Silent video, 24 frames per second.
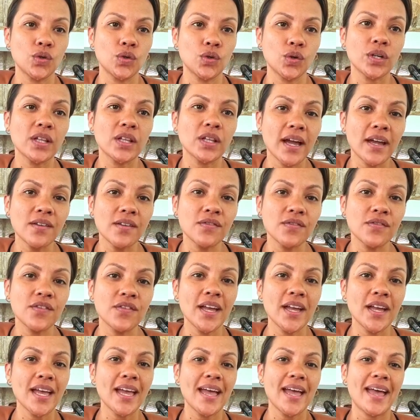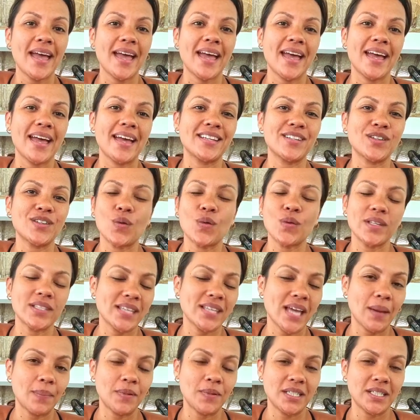your life and
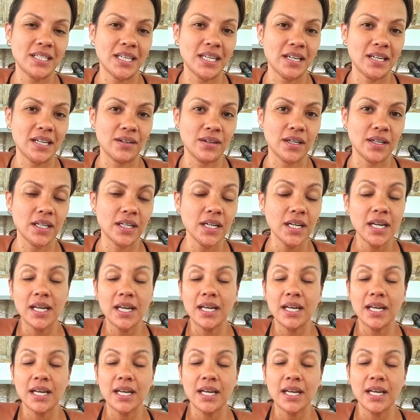always happy to hear it.